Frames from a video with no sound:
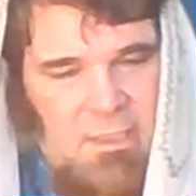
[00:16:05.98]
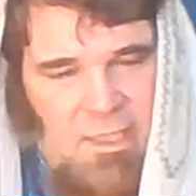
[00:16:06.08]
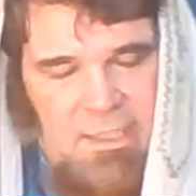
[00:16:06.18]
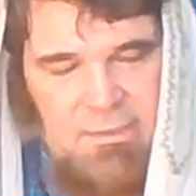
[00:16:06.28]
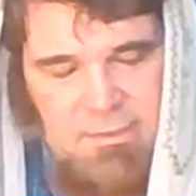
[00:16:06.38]

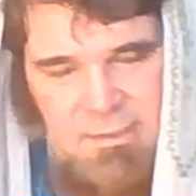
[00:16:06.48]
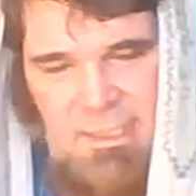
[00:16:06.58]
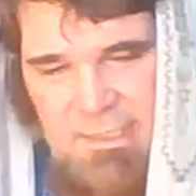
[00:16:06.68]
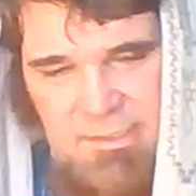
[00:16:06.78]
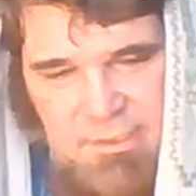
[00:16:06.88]
I could
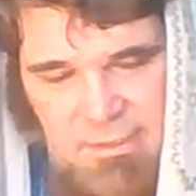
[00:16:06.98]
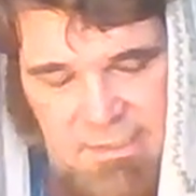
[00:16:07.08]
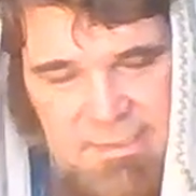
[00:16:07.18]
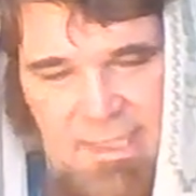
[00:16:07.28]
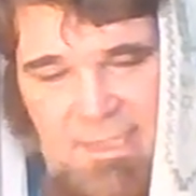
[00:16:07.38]
I could show you
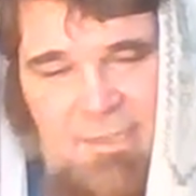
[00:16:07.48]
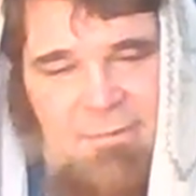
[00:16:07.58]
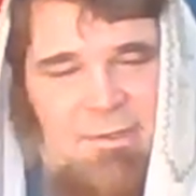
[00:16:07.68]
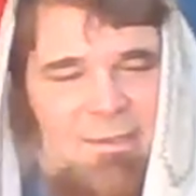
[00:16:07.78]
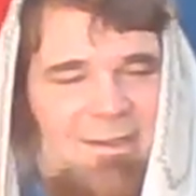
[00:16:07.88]
exactly
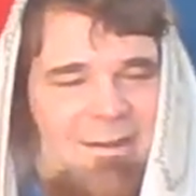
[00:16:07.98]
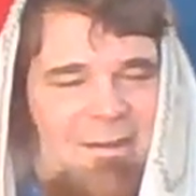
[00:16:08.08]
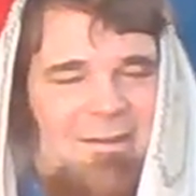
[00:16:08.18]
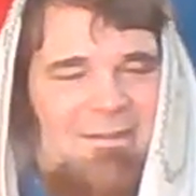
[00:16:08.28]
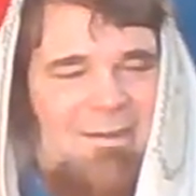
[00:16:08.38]
where they
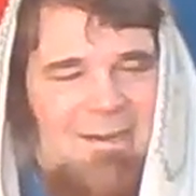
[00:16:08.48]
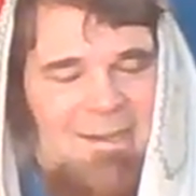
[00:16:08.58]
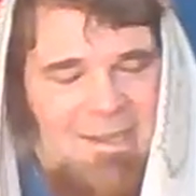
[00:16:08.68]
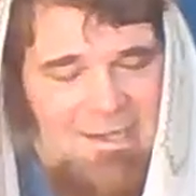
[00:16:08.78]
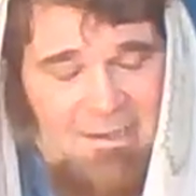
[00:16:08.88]
are
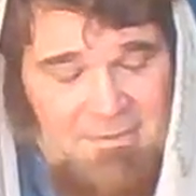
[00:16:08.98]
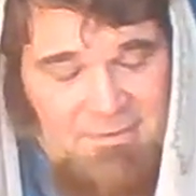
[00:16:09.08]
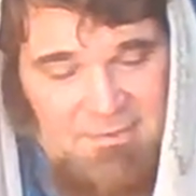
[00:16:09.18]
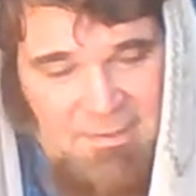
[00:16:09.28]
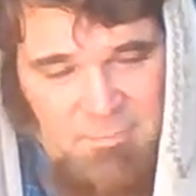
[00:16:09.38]
and
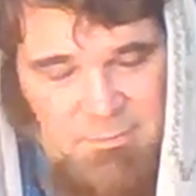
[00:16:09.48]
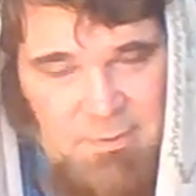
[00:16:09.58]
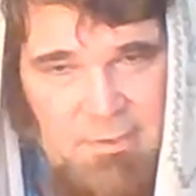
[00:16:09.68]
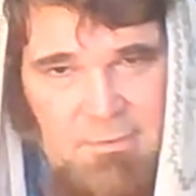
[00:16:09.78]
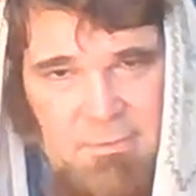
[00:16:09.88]
everything, but
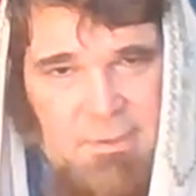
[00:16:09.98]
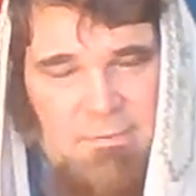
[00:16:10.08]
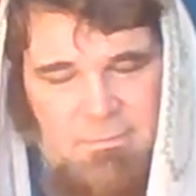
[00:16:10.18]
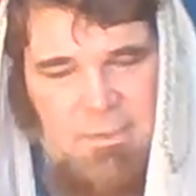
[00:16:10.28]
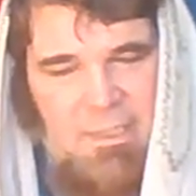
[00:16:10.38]
we don't we're,
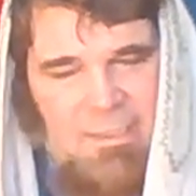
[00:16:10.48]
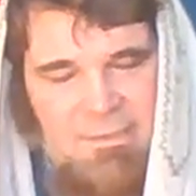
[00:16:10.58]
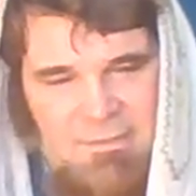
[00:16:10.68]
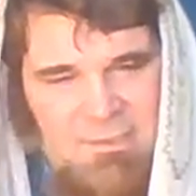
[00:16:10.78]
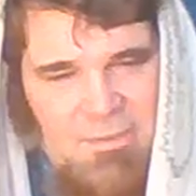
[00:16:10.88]
we're not
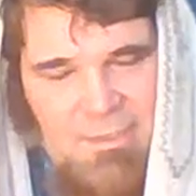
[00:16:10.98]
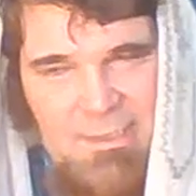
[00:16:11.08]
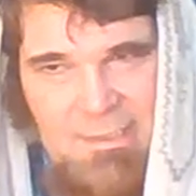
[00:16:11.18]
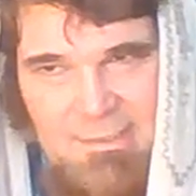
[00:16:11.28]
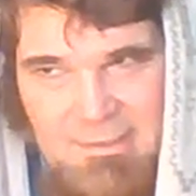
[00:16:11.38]
doing
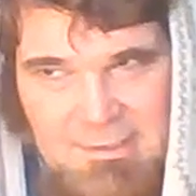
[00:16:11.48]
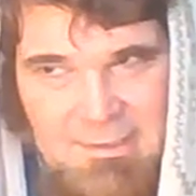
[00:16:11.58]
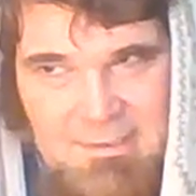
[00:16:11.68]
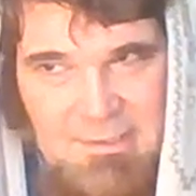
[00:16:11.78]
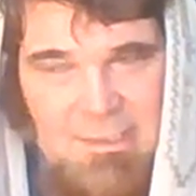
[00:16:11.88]
a
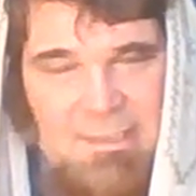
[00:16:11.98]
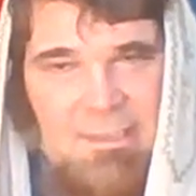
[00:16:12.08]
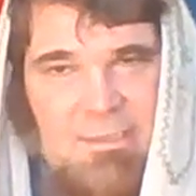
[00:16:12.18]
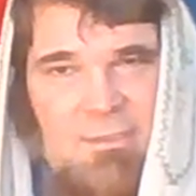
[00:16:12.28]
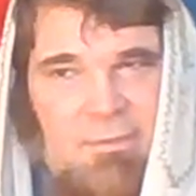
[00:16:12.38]
a
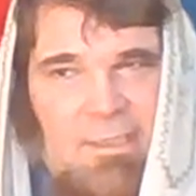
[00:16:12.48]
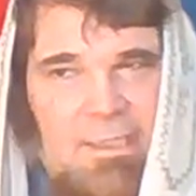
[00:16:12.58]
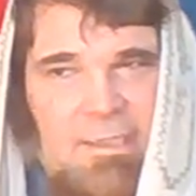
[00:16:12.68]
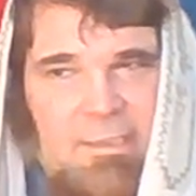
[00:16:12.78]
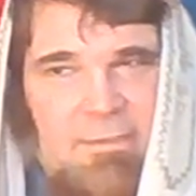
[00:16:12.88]

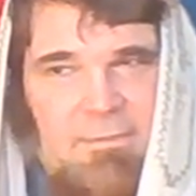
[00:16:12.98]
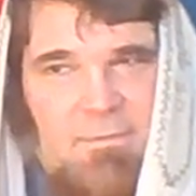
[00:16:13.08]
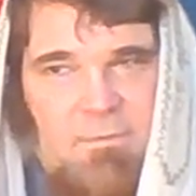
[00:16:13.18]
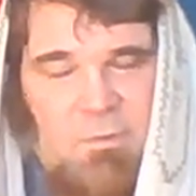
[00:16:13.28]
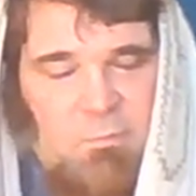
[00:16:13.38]
history of
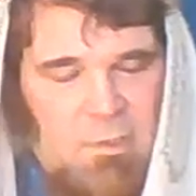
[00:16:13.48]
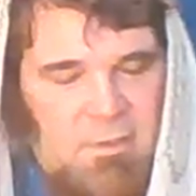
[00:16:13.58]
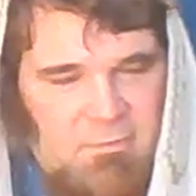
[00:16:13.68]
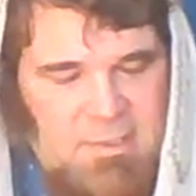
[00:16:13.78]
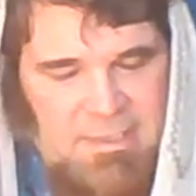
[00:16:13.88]
the
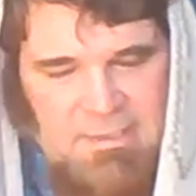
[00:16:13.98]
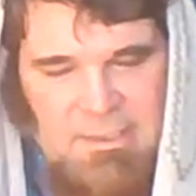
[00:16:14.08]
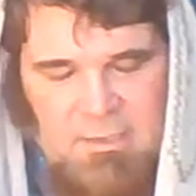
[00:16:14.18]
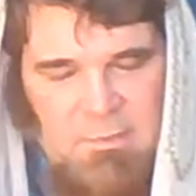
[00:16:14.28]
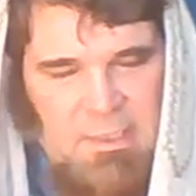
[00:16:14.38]
world right
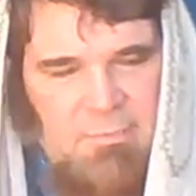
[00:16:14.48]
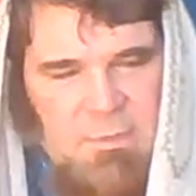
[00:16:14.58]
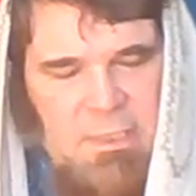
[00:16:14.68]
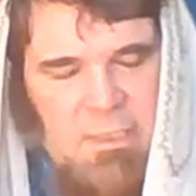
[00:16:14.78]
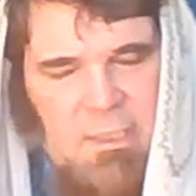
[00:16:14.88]
now, but I'm
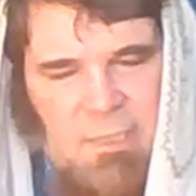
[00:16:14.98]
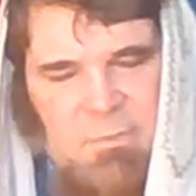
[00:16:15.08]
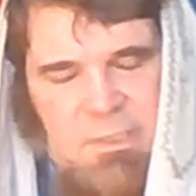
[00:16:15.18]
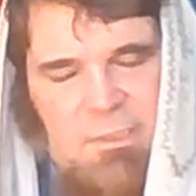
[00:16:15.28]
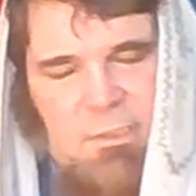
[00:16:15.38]
I'm
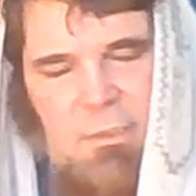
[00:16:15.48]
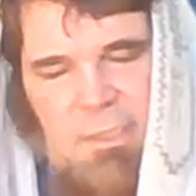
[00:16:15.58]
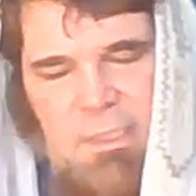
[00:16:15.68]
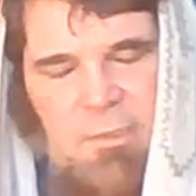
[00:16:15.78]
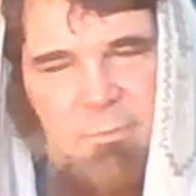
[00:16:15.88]
just
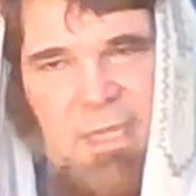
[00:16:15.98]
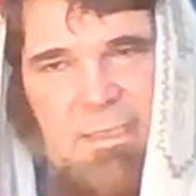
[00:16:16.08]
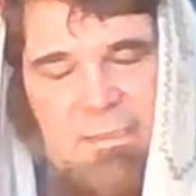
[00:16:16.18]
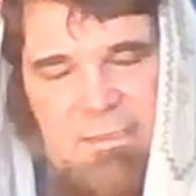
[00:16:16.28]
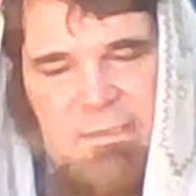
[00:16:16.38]
showing you the
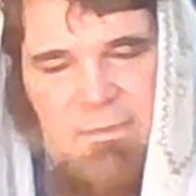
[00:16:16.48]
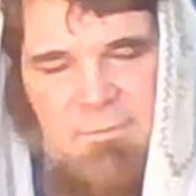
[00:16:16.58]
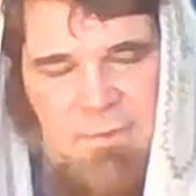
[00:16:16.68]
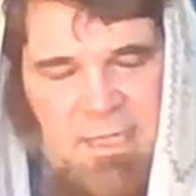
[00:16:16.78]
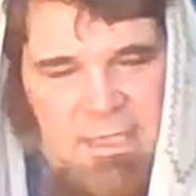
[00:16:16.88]
basis
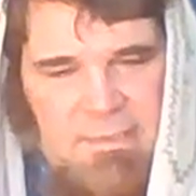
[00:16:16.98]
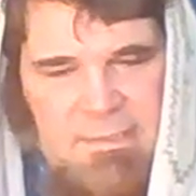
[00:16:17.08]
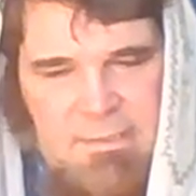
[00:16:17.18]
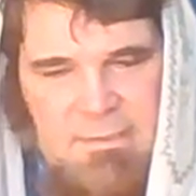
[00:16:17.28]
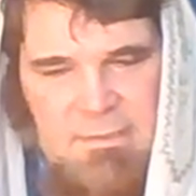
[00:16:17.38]
of
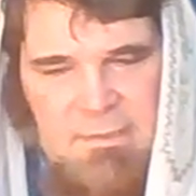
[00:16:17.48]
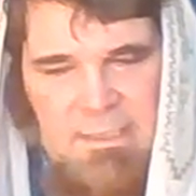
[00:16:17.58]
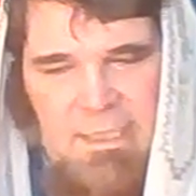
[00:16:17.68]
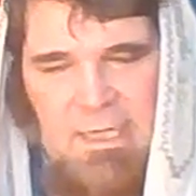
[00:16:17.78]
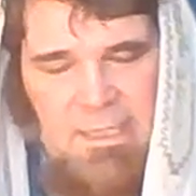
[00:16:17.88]
things.
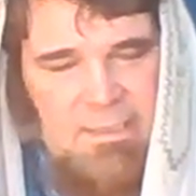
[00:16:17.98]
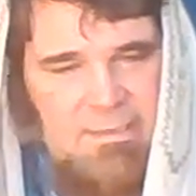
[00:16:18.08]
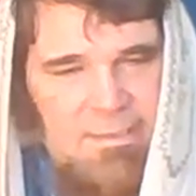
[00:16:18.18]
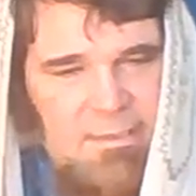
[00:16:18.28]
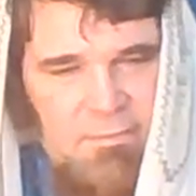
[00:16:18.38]
That God
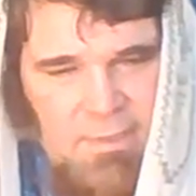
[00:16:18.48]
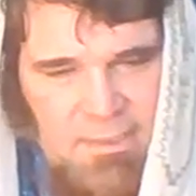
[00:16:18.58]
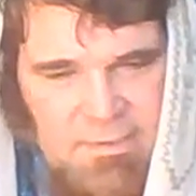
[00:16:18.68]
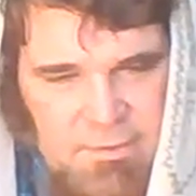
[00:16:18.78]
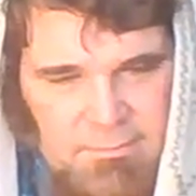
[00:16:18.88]
is in the
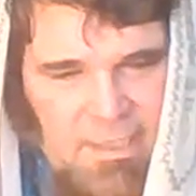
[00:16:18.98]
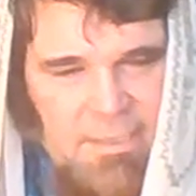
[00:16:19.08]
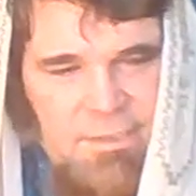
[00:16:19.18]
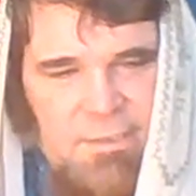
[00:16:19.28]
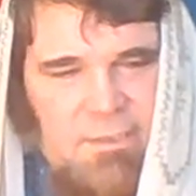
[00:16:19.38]

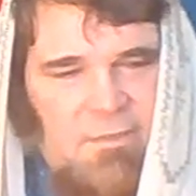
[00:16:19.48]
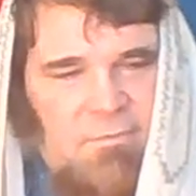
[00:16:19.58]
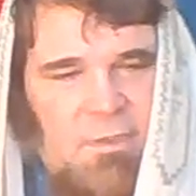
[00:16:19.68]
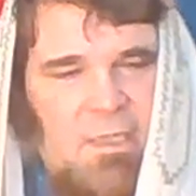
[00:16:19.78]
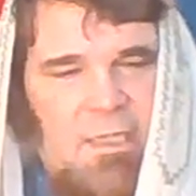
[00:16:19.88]
restoration
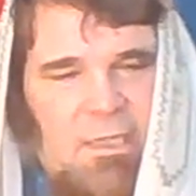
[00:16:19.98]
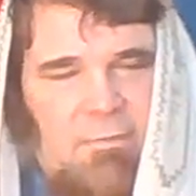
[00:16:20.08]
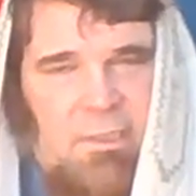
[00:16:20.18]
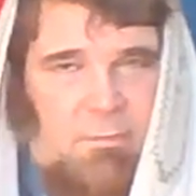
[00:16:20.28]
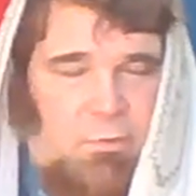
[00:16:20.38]
of
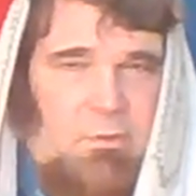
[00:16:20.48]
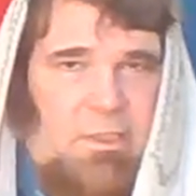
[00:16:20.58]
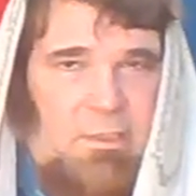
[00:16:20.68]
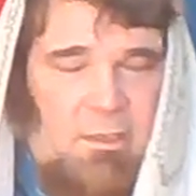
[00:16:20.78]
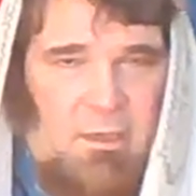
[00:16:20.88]
healing the
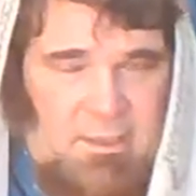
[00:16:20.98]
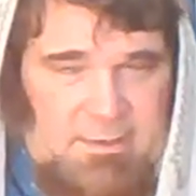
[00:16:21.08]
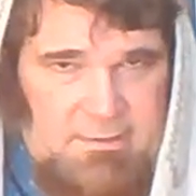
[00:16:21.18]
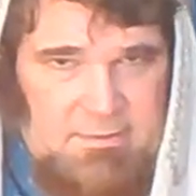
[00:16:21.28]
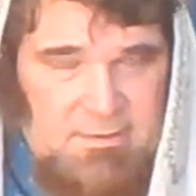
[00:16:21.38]

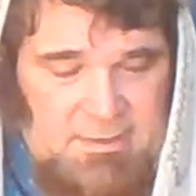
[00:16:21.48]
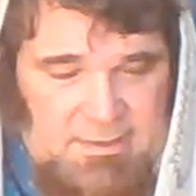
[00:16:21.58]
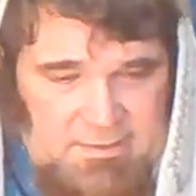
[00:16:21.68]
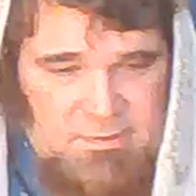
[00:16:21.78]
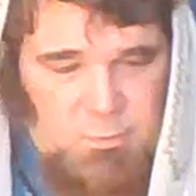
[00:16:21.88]
brokenhearted
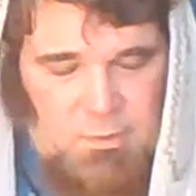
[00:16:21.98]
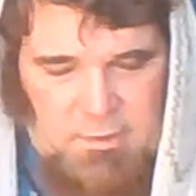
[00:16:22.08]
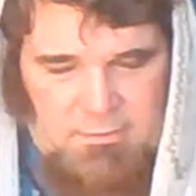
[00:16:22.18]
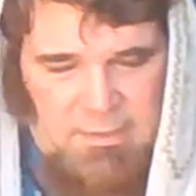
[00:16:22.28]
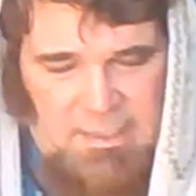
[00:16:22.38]
in this
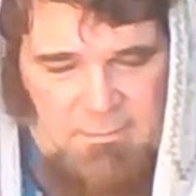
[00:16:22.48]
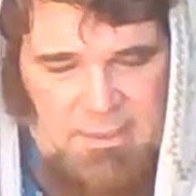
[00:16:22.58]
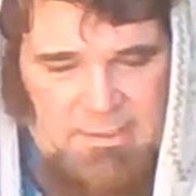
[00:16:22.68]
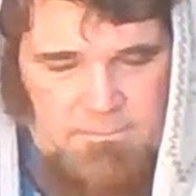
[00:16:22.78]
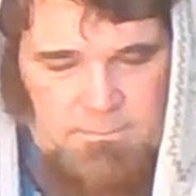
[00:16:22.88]
world.
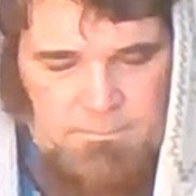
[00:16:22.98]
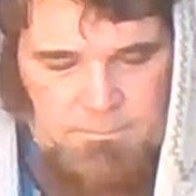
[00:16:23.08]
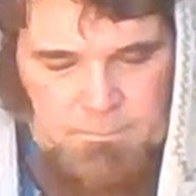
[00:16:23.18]
Amen.